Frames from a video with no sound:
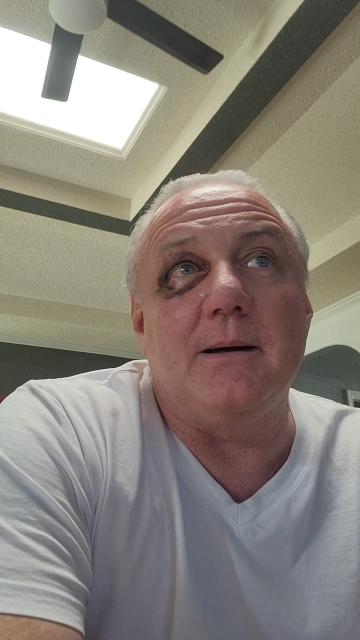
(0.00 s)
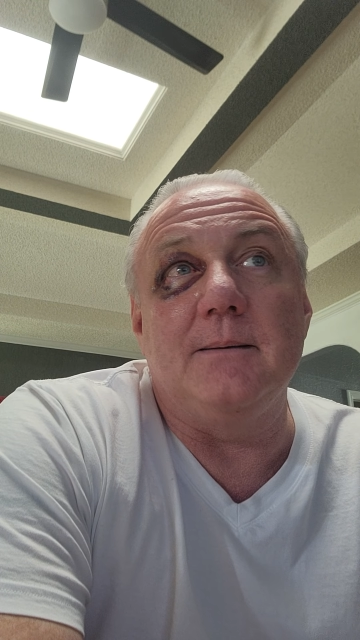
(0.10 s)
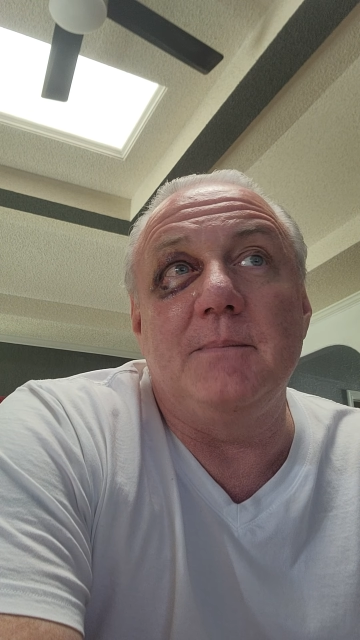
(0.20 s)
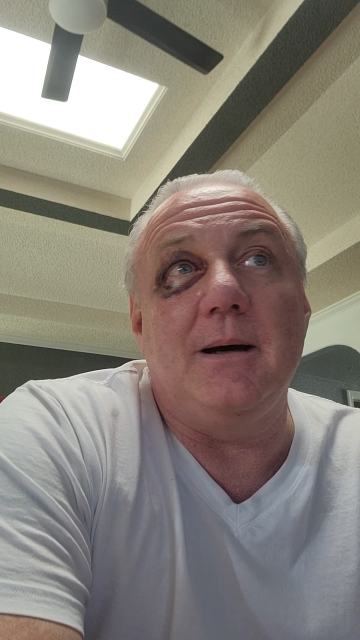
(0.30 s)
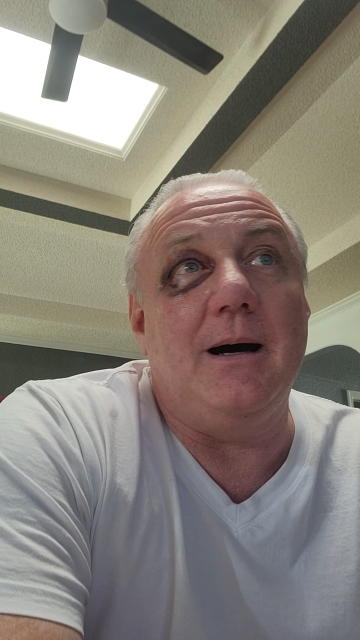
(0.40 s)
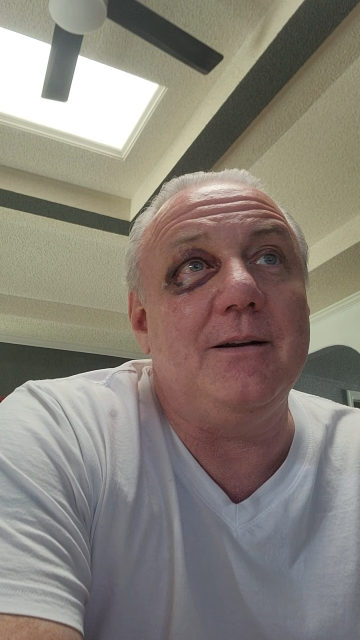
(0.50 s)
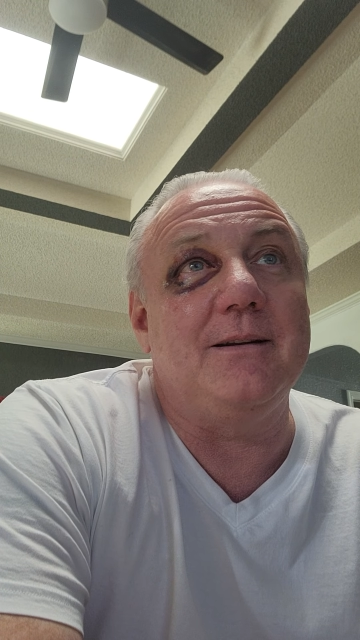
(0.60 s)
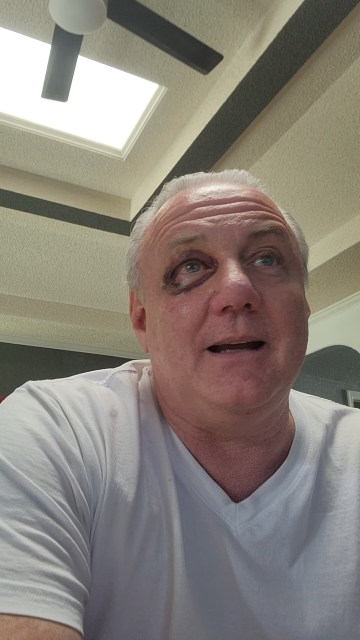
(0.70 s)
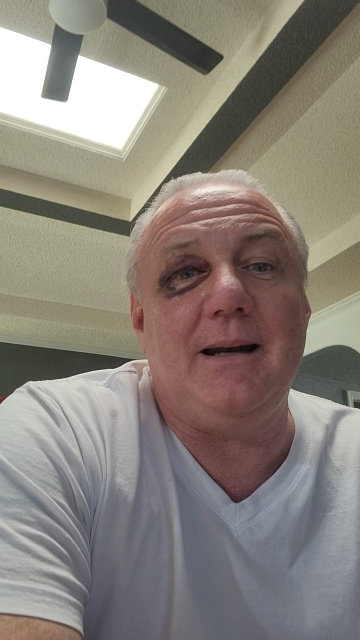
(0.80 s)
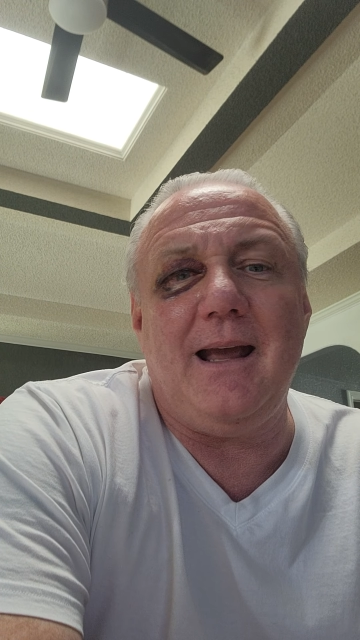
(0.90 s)
Uh, other
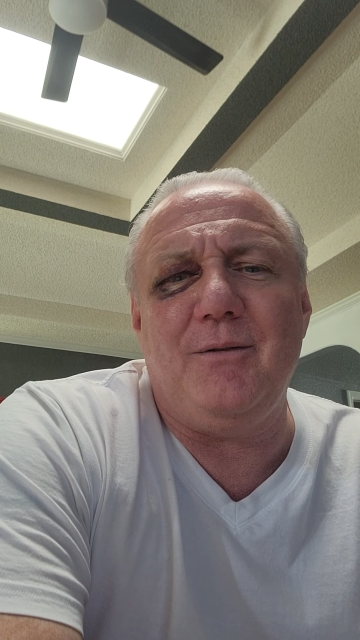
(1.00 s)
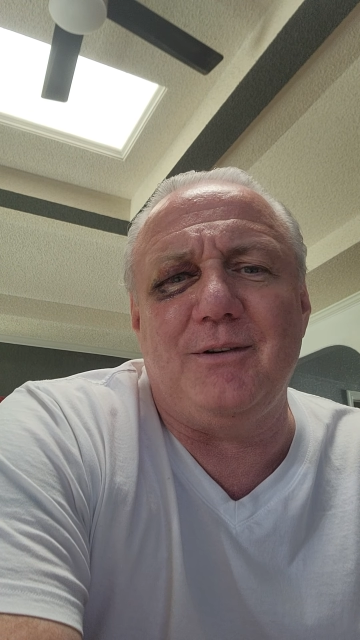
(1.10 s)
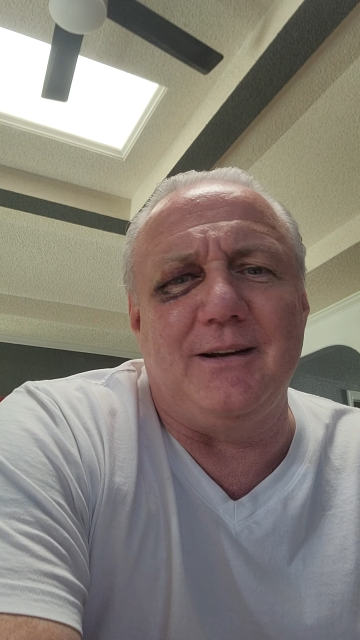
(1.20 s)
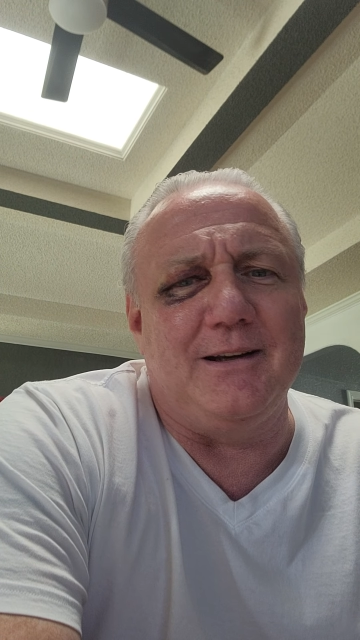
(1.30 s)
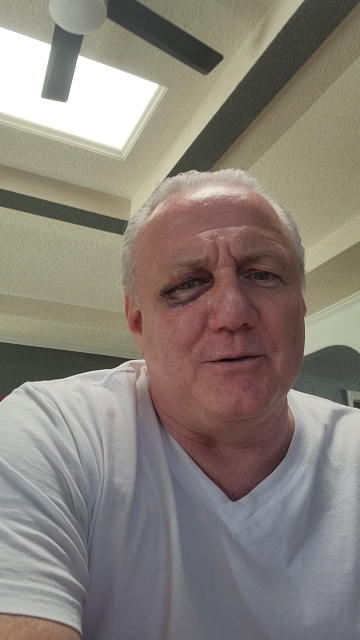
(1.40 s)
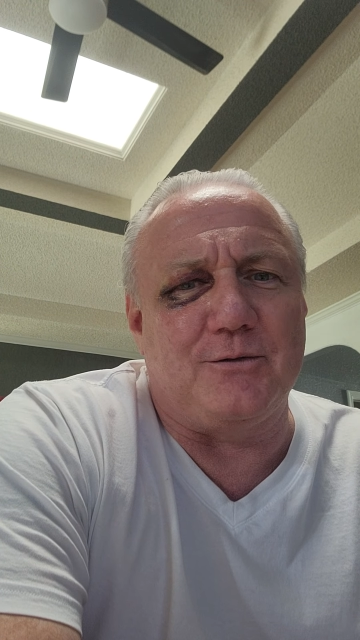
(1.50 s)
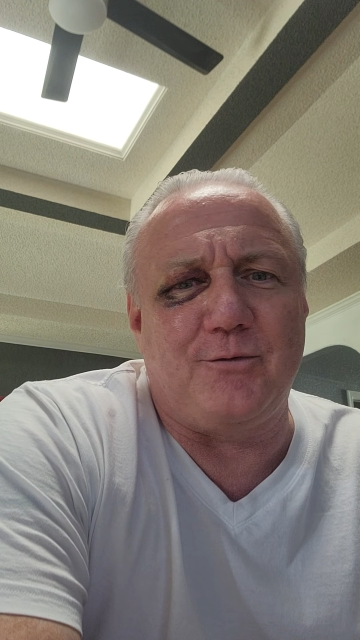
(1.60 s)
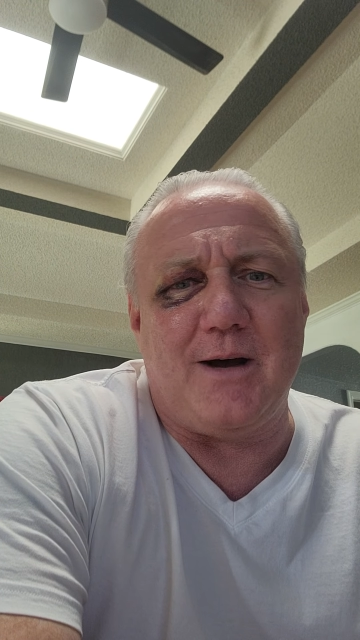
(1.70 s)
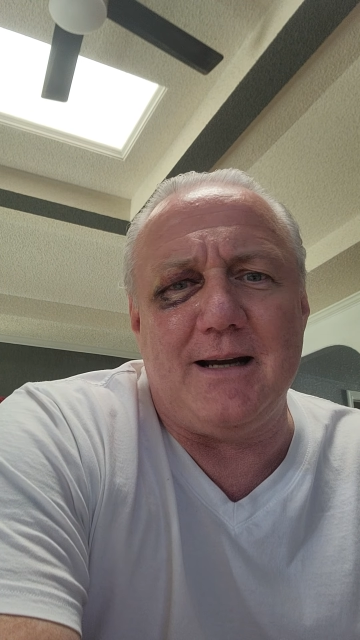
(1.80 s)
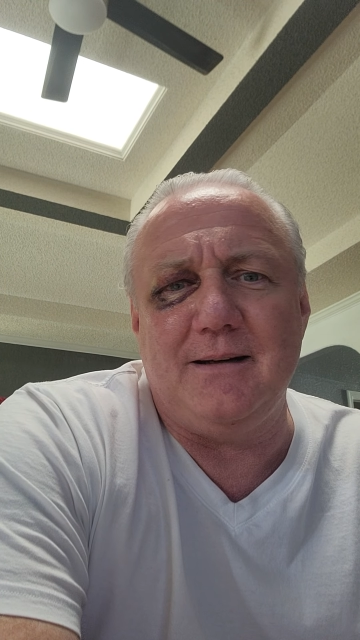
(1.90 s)
than that, everything here is
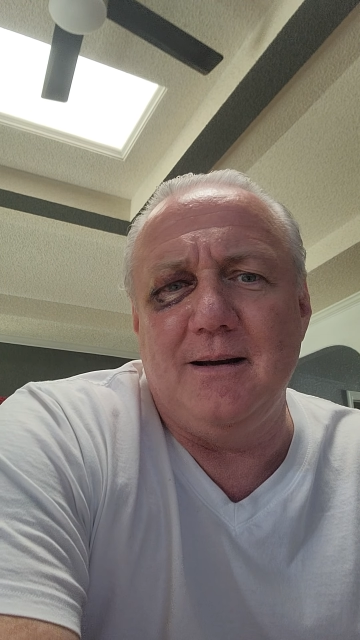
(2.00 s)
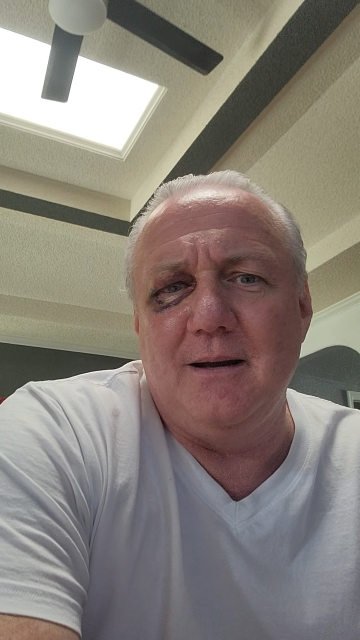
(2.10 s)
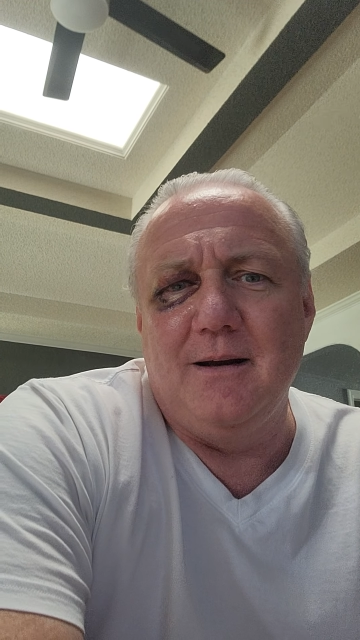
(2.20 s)
fine.